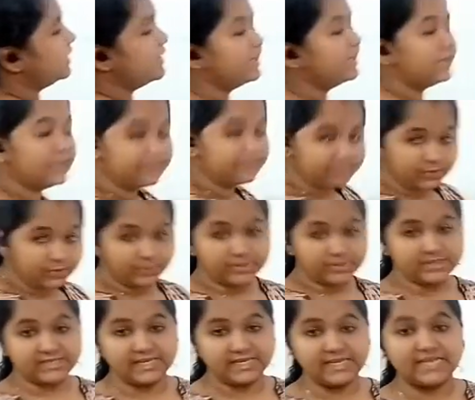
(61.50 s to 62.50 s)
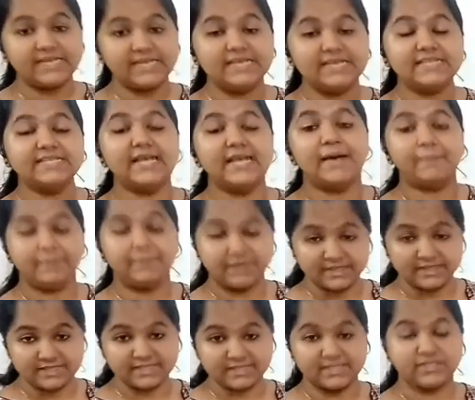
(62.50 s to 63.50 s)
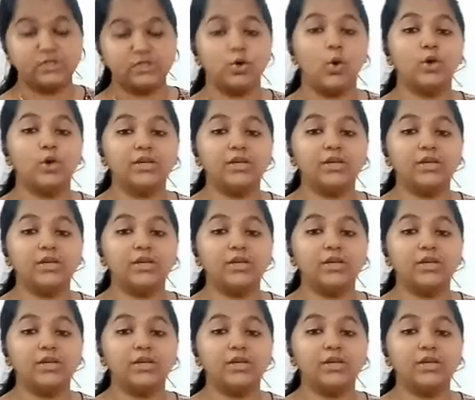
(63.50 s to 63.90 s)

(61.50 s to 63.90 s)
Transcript: immunity is the ability, the total